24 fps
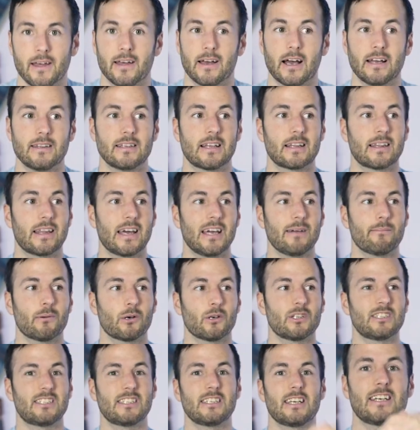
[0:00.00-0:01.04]
And the labor
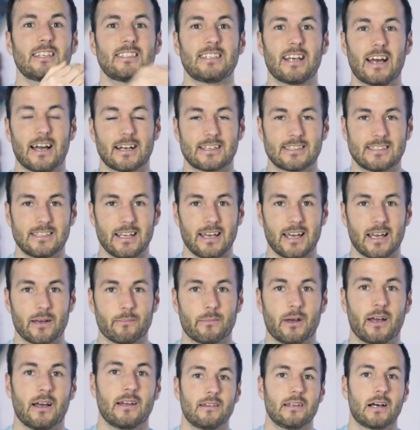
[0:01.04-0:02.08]
is the exact same.
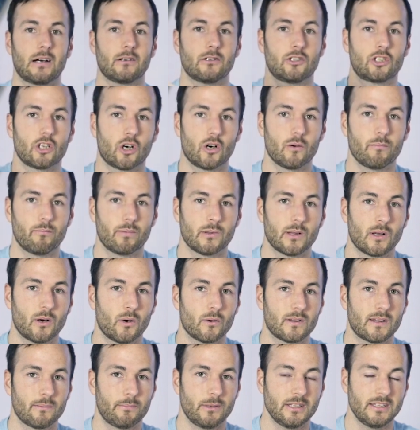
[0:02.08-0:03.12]
Now, Joe
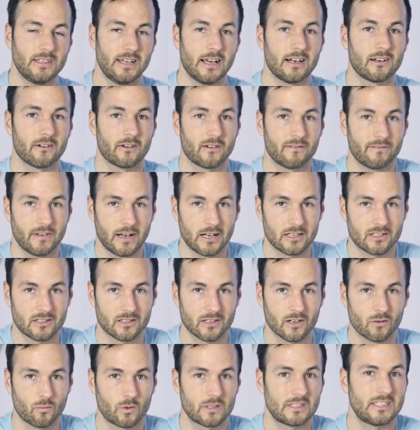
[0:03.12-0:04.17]
Blow, the beginner
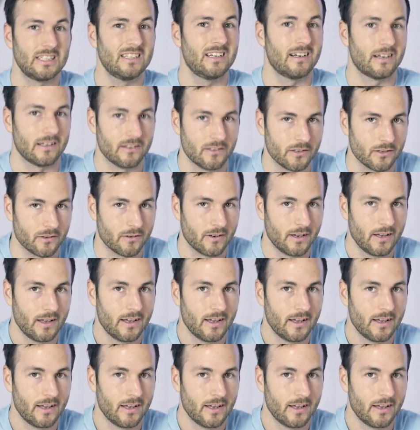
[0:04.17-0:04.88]
investor, what's he gonna do?